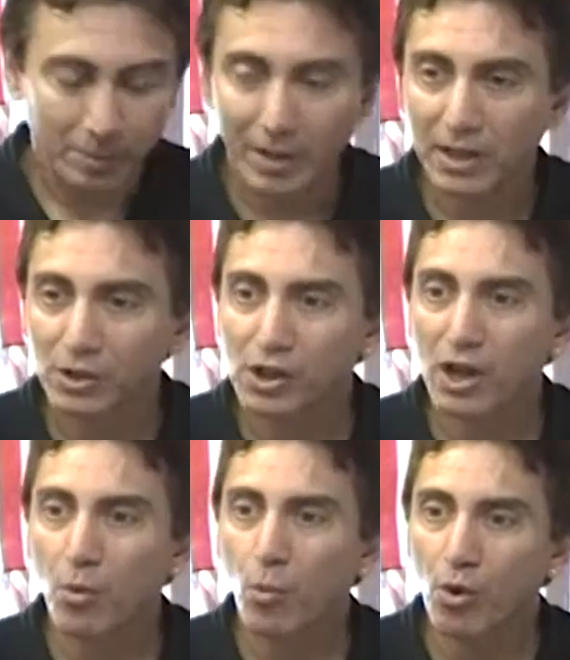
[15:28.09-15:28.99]
Yeah. They
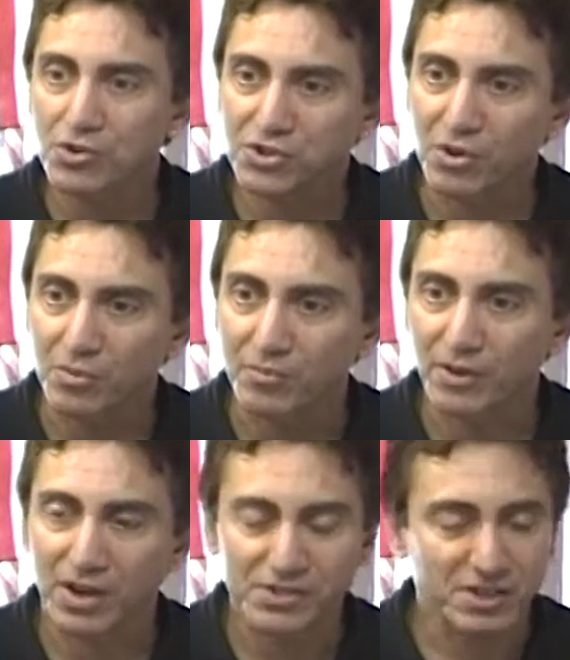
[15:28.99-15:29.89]
look like a war zone,
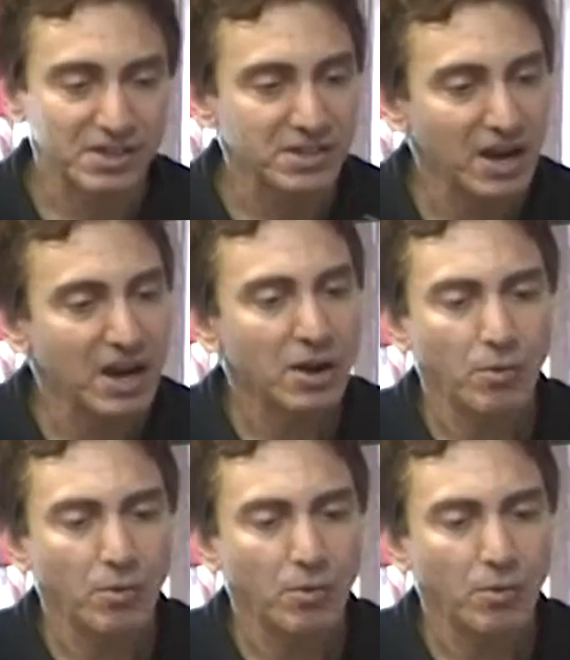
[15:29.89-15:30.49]
for God's sakes.